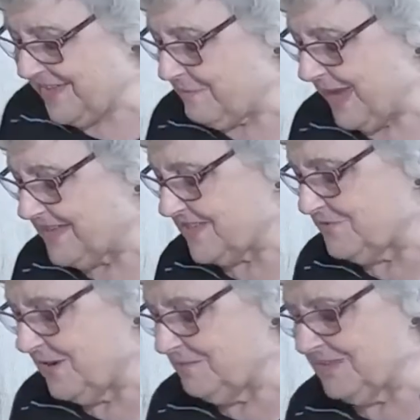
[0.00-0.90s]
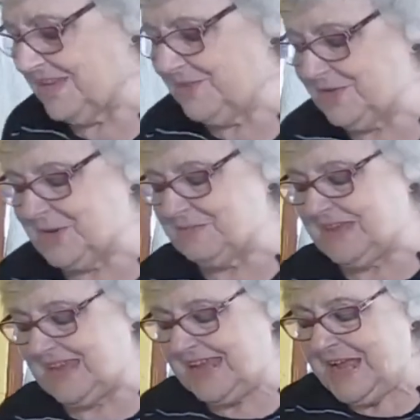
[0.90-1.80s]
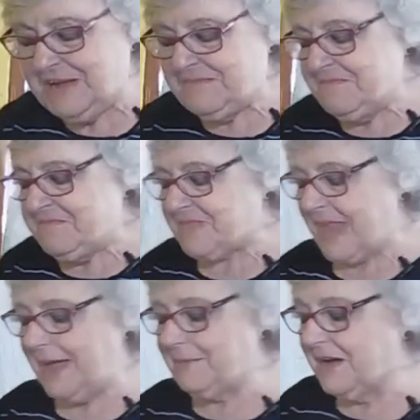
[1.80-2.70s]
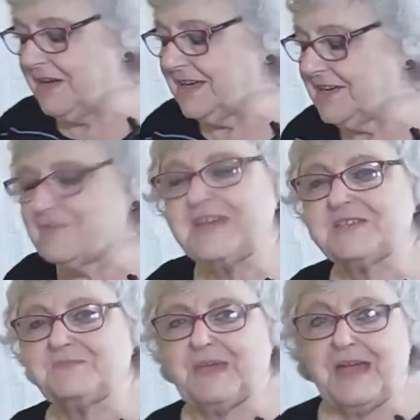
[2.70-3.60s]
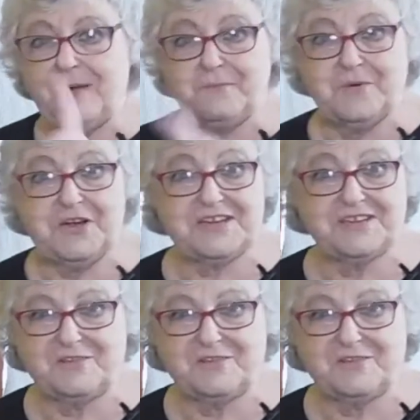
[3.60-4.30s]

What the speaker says: bets are on, believe you me. Am I in a recipe? I'm working on